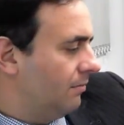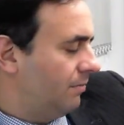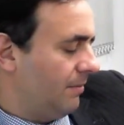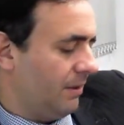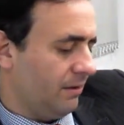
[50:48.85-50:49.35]

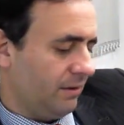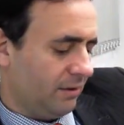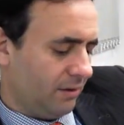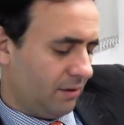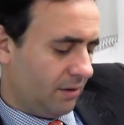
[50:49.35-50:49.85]
Primarily.
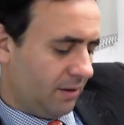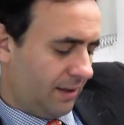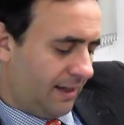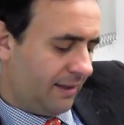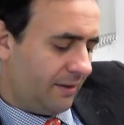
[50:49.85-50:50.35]

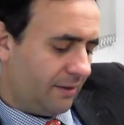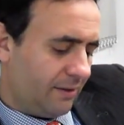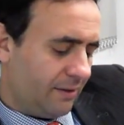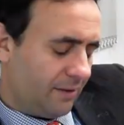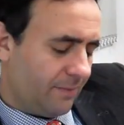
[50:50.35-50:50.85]
And
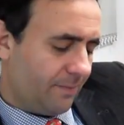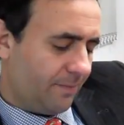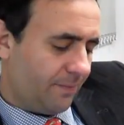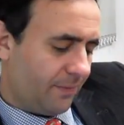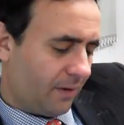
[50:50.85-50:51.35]

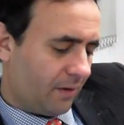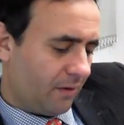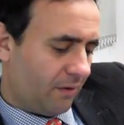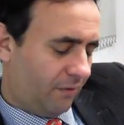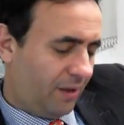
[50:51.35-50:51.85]

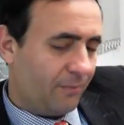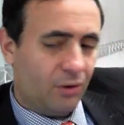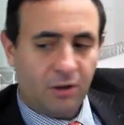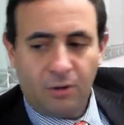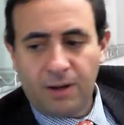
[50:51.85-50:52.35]
for them
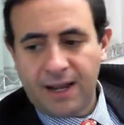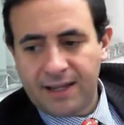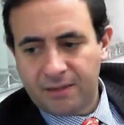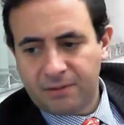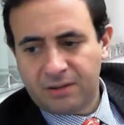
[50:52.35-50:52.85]
to go
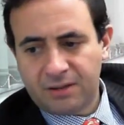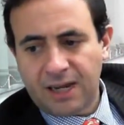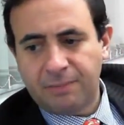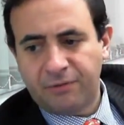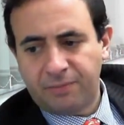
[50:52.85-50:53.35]
away, the
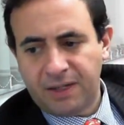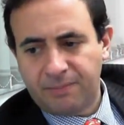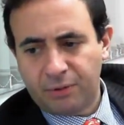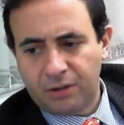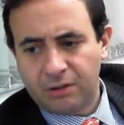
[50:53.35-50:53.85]
type of
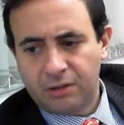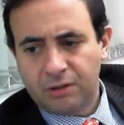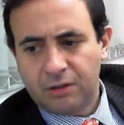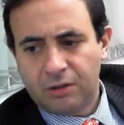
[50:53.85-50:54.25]
people